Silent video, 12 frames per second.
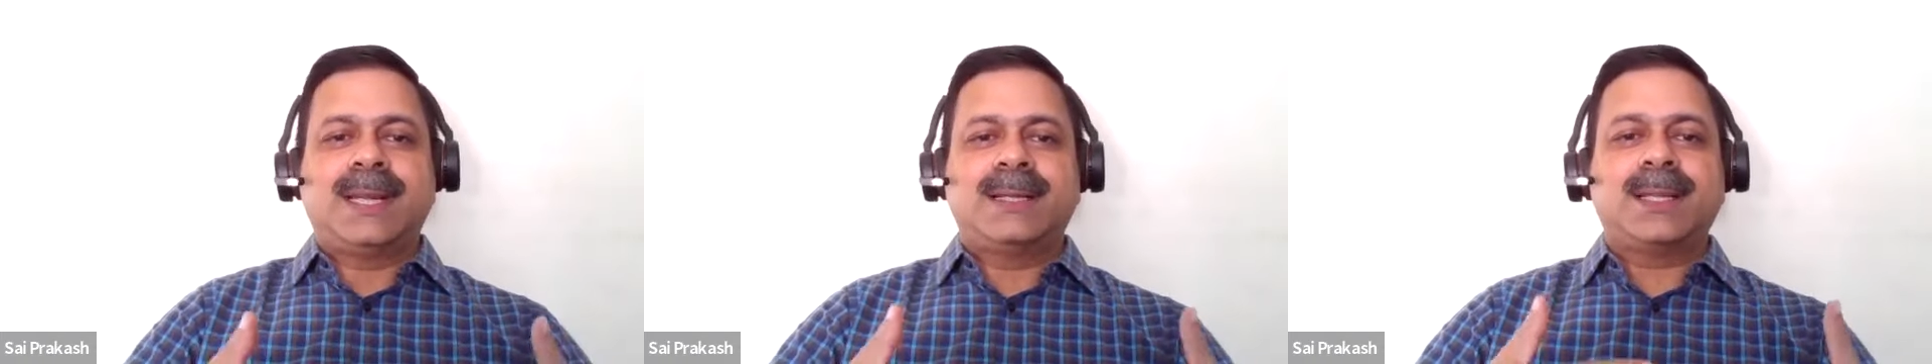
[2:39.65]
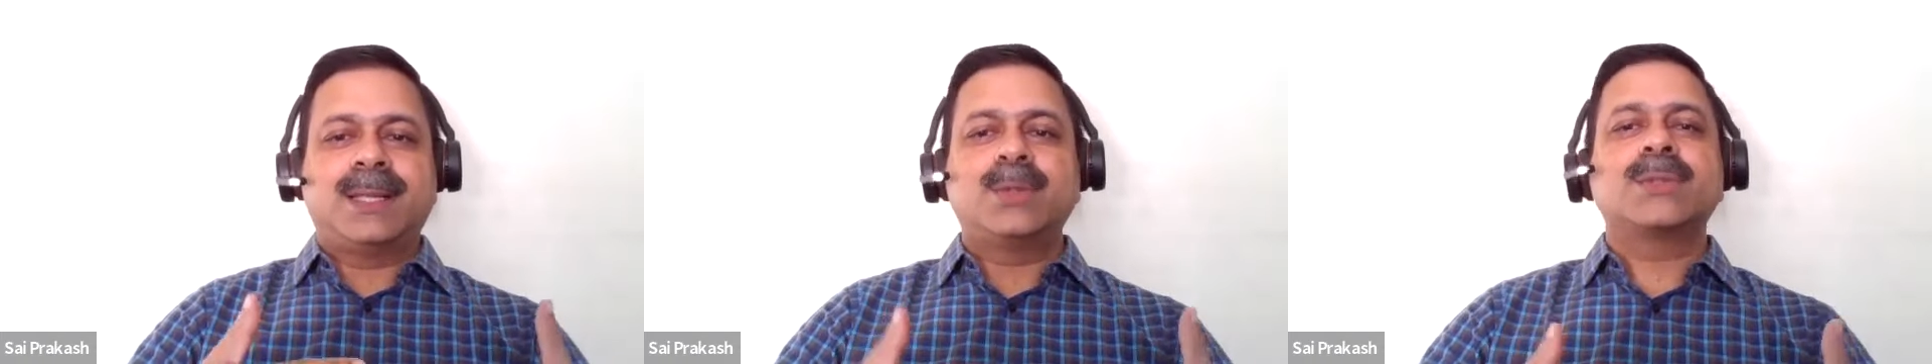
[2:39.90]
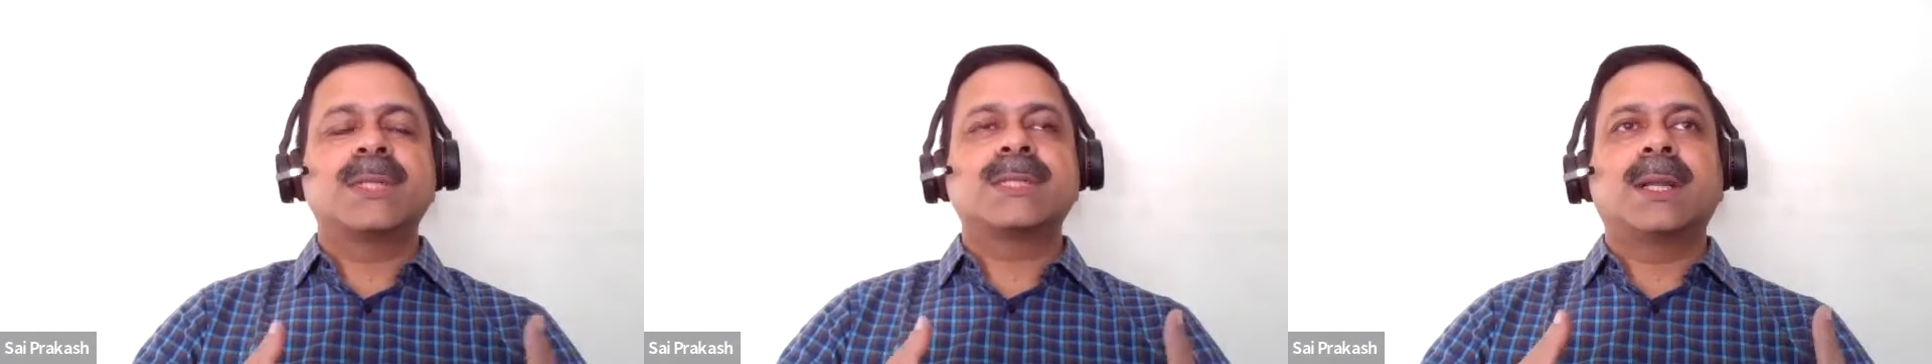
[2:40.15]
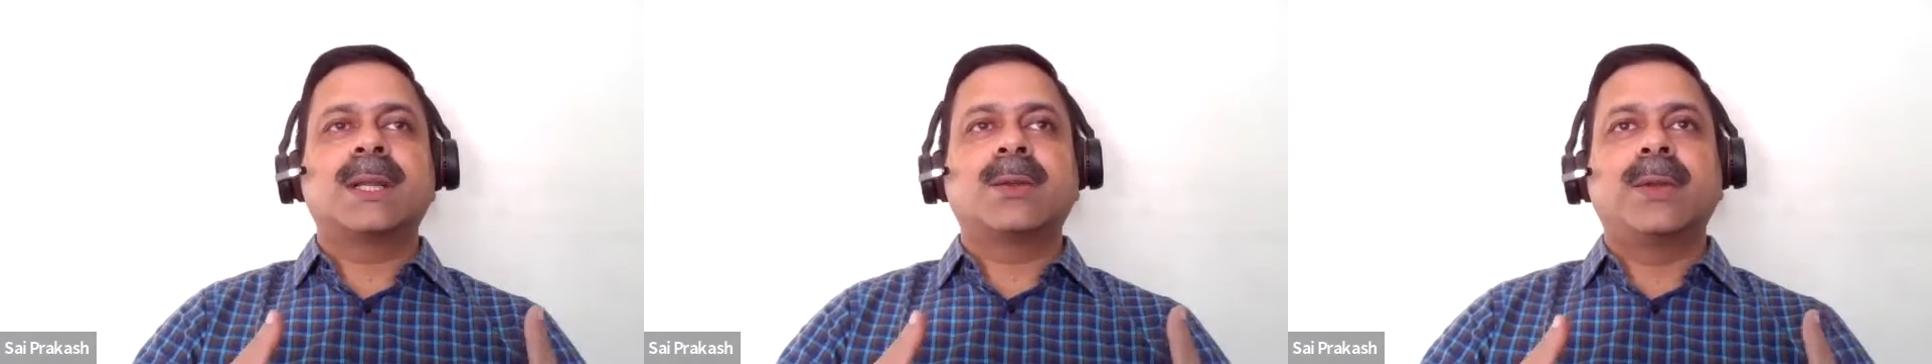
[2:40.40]
and the
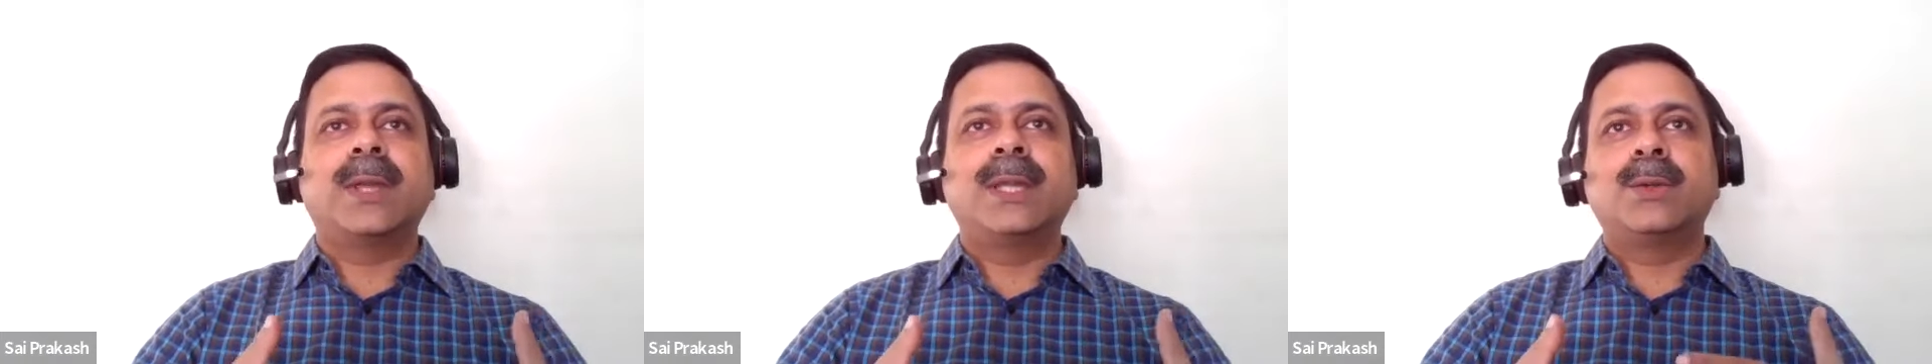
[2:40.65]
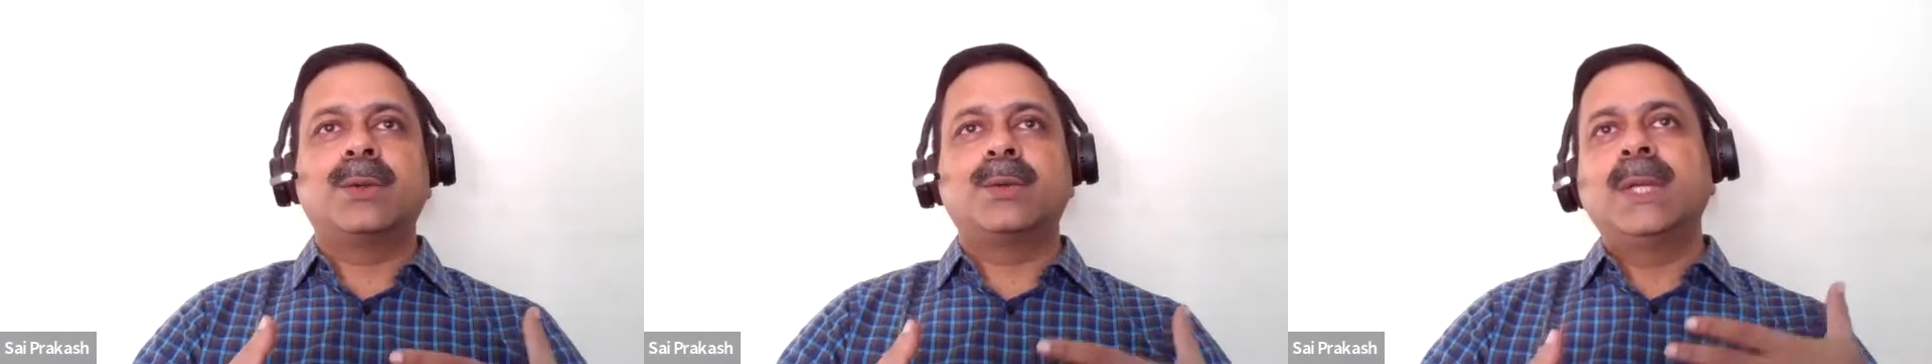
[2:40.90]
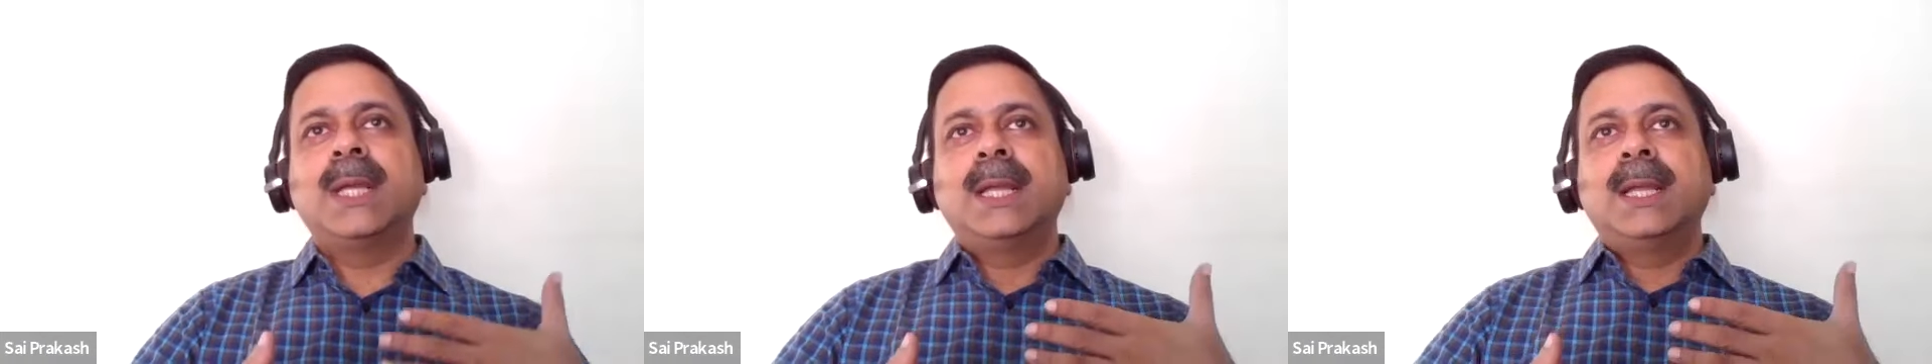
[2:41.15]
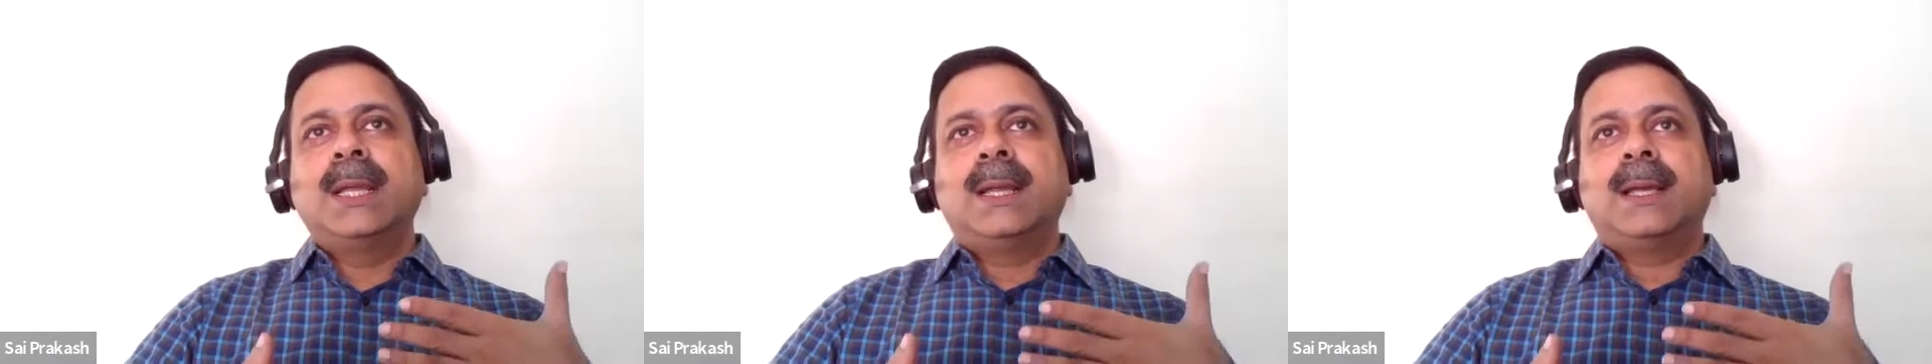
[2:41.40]
users are going to
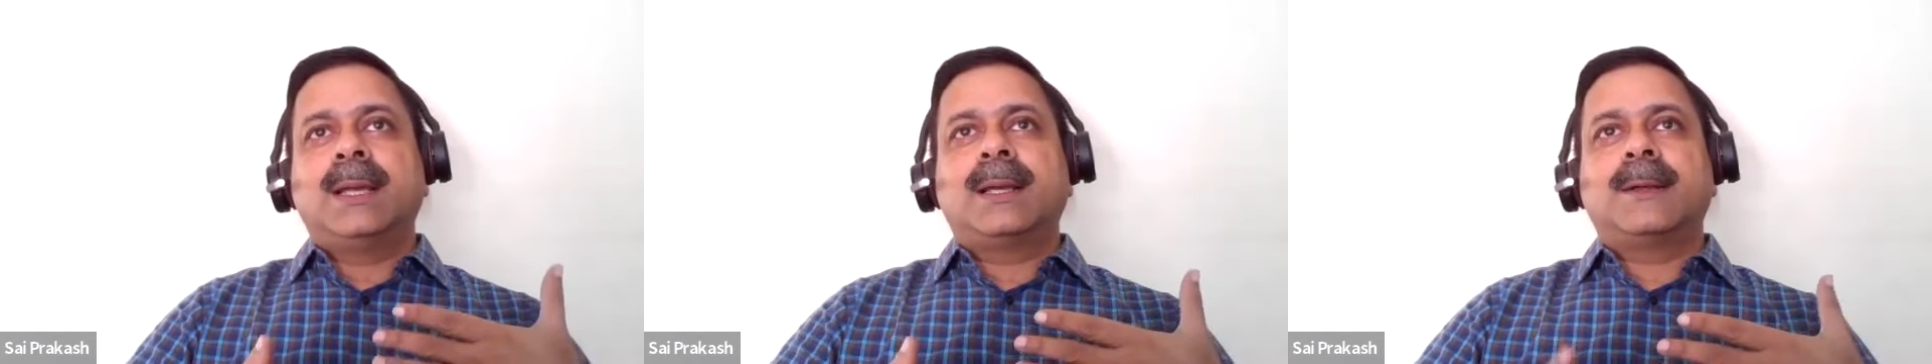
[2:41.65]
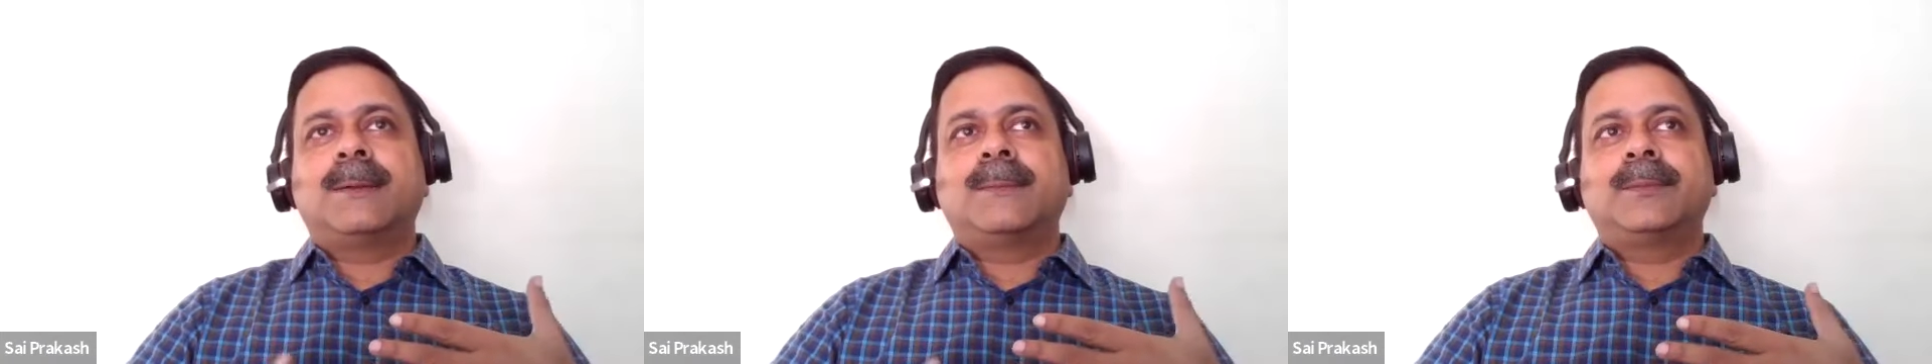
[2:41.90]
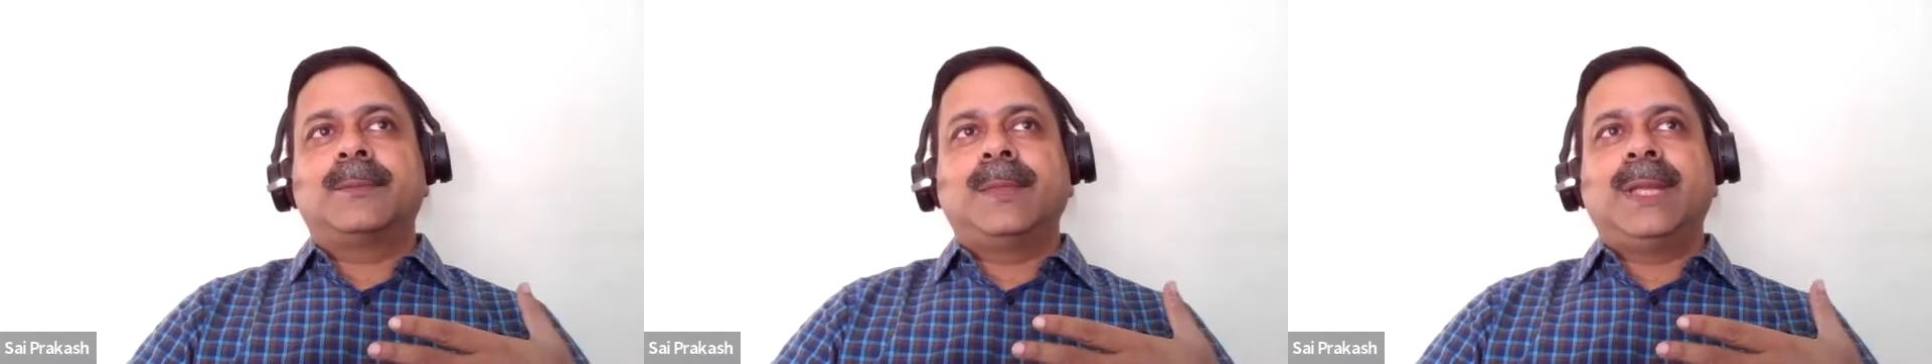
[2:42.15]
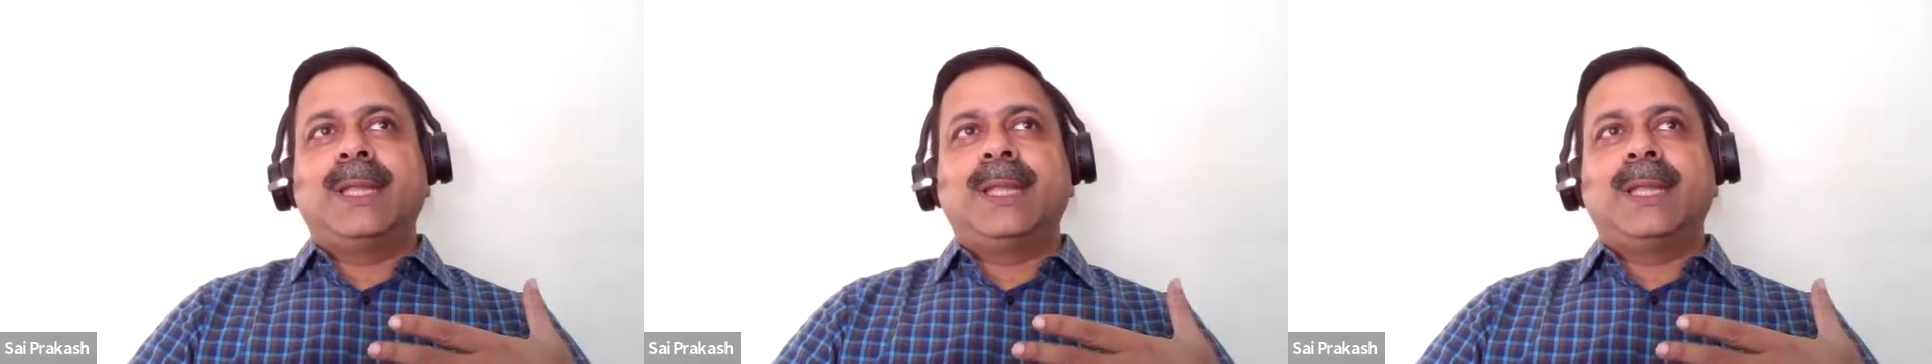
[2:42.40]
um,